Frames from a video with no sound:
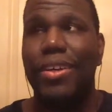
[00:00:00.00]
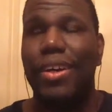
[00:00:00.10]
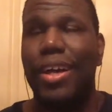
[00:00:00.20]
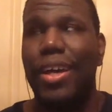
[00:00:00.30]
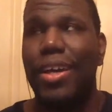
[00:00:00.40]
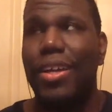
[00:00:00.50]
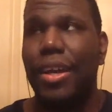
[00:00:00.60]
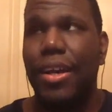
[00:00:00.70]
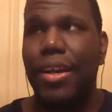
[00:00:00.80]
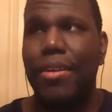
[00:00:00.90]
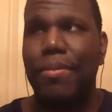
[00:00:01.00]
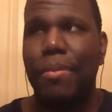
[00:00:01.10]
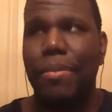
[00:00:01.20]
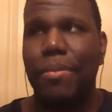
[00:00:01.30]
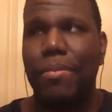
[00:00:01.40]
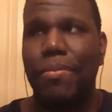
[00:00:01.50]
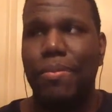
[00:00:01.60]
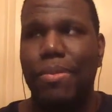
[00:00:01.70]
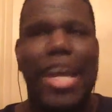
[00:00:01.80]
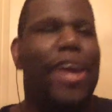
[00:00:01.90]
And
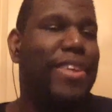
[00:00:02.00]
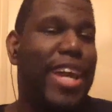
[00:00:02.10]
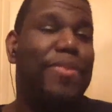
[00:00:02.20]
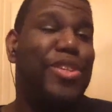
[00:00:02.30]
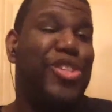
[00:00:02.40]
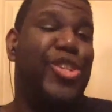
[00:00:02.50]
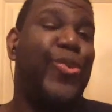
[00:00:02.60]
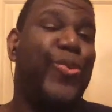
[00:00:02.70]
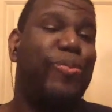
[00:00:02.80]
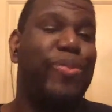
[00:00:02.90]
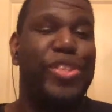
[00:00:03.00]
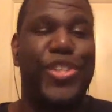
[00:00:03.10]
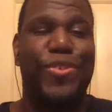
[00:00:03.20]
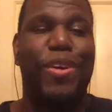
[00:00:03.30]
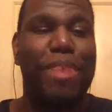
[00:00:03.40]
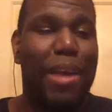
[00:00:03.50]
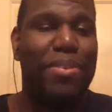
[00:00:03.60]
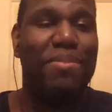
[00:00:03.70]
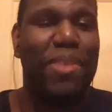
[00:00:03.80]
now they have this show, which I'm happy.